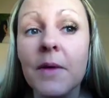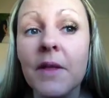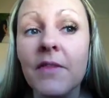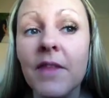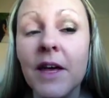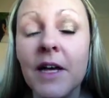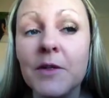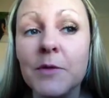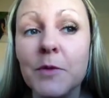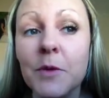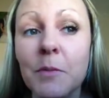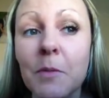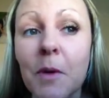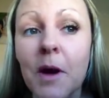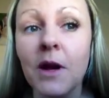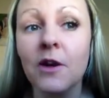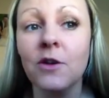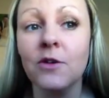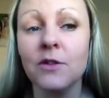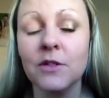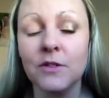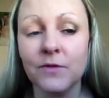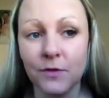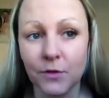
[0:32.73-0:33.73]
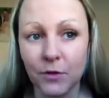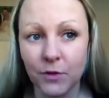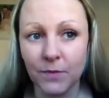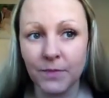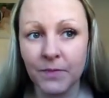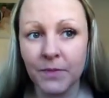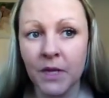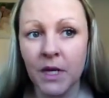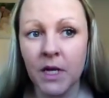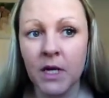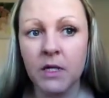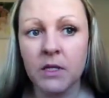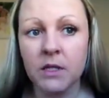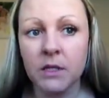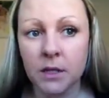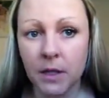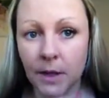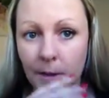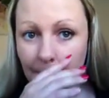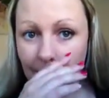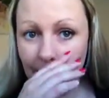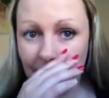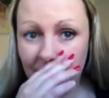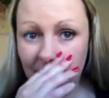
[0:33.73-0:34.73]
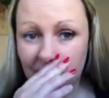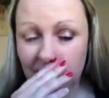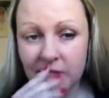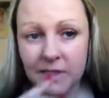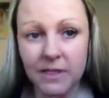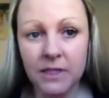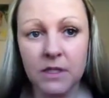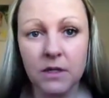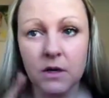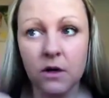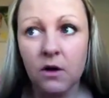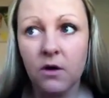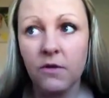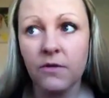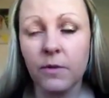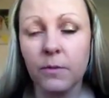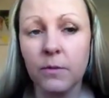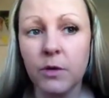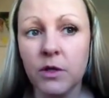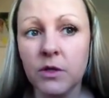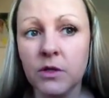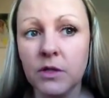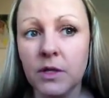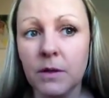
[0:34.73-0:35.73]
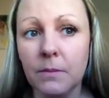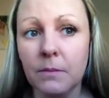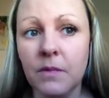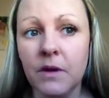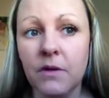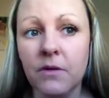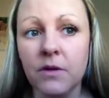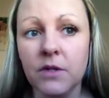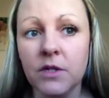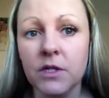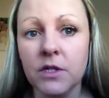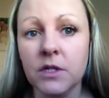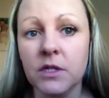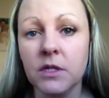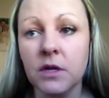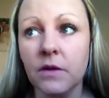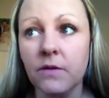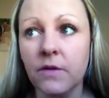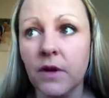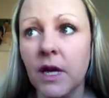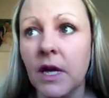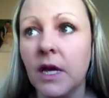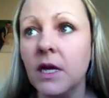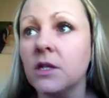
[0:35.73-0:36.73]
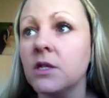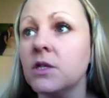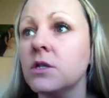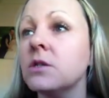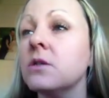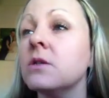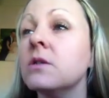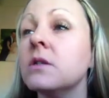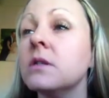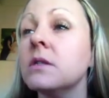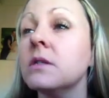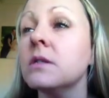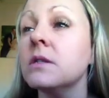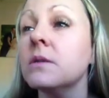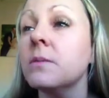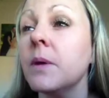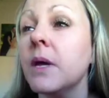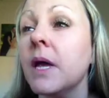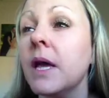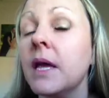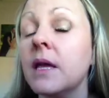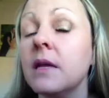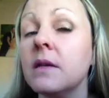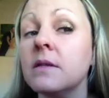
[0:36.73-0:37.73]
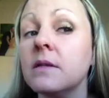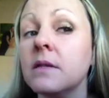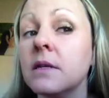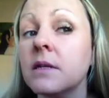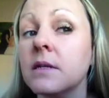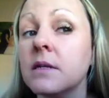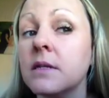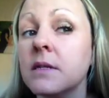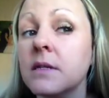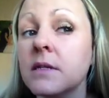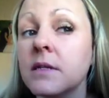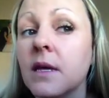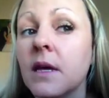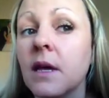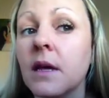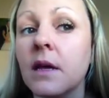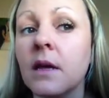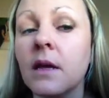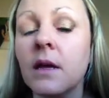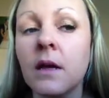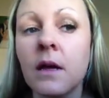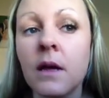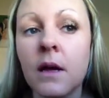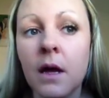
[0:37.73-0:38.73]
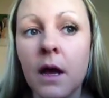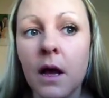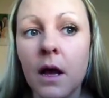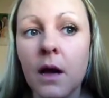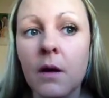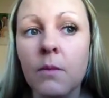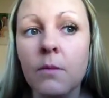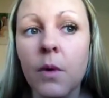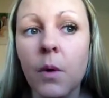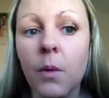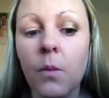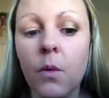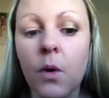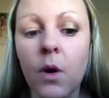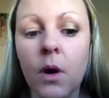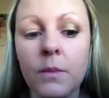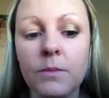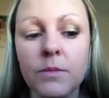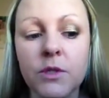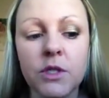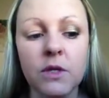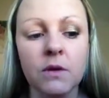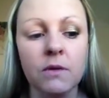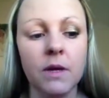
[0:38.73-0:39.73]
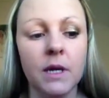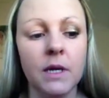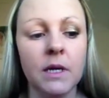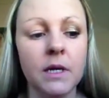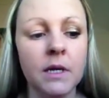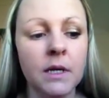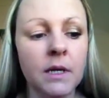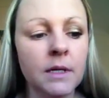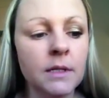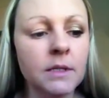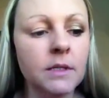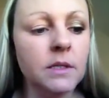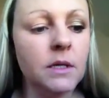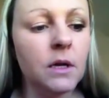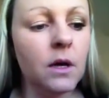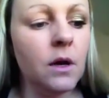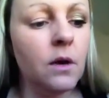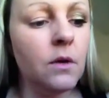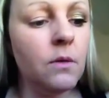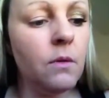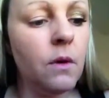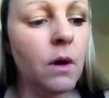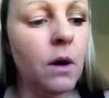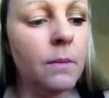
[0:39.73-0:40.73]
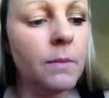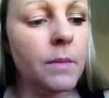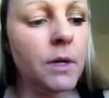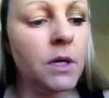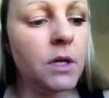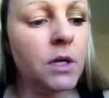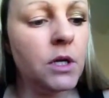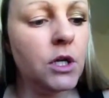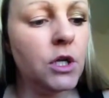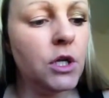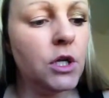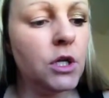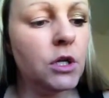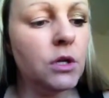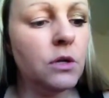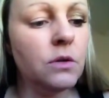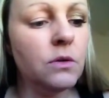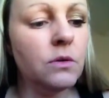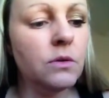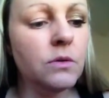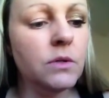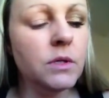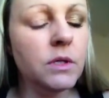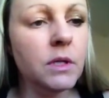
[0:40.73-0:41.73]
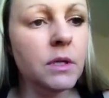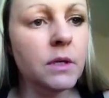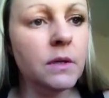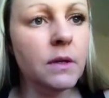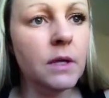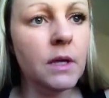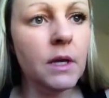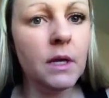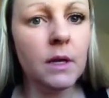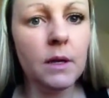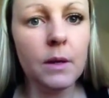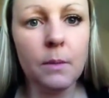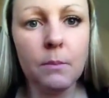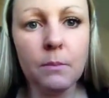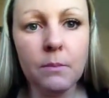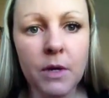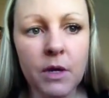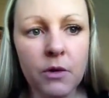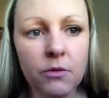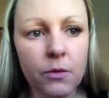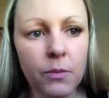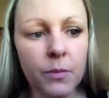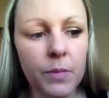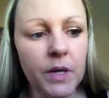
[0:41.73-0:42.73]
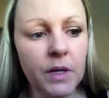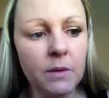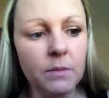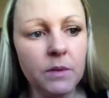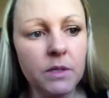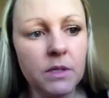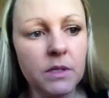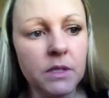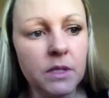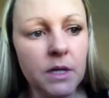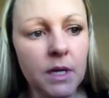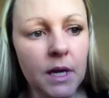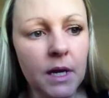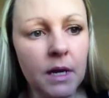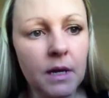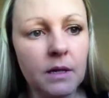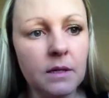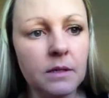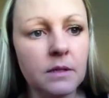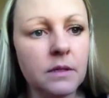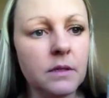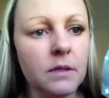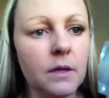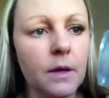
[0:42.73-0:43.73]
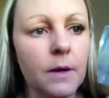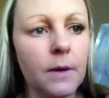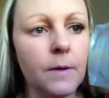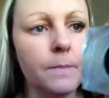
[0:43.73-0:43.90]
that's what mine looks for. So I'm going to start off, I'm using a mirror just over here just because it's a bit easier to see what I'm doing. So I'm going to use the mineral pigments is